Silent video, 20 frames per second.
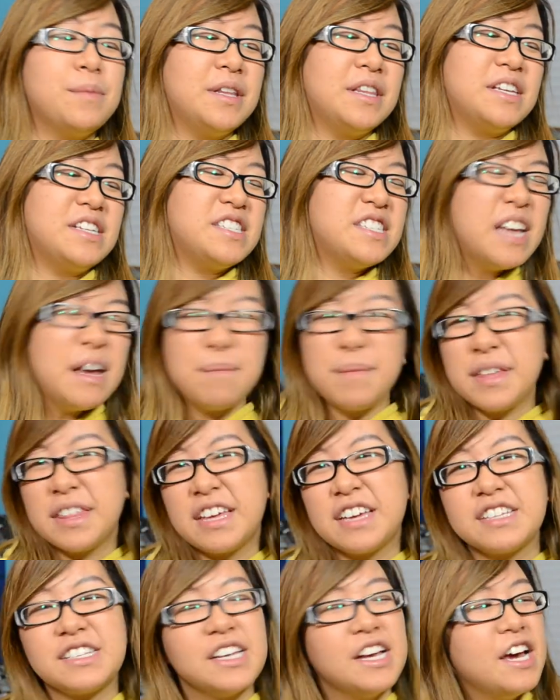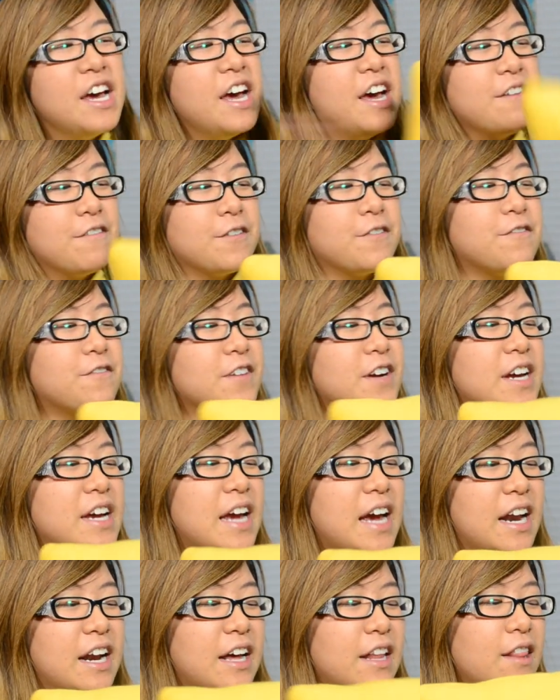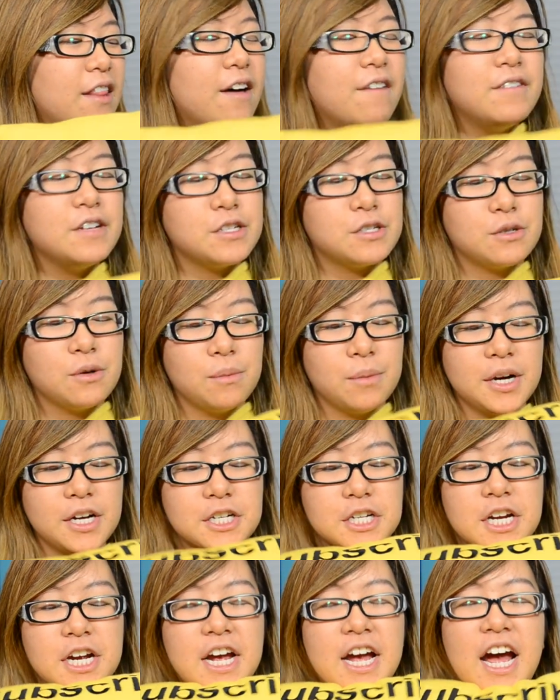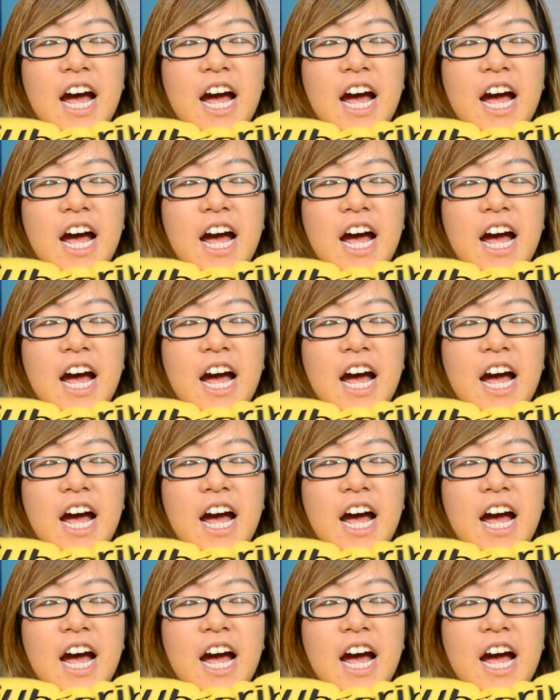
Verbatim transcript: and they sent me this for free, and I love it so much.